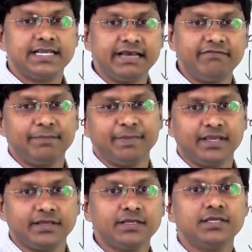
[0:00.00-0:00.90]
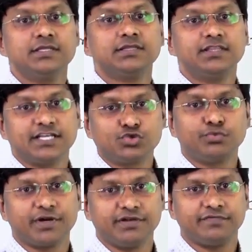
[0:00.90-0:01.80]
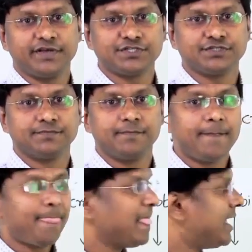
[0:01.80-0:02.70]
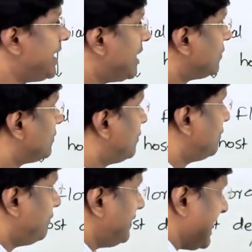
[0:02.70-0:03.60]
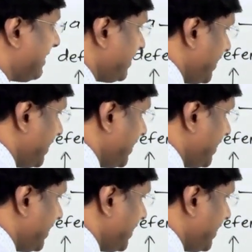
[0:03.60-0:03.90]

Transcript: developing the superinfection. Now, we have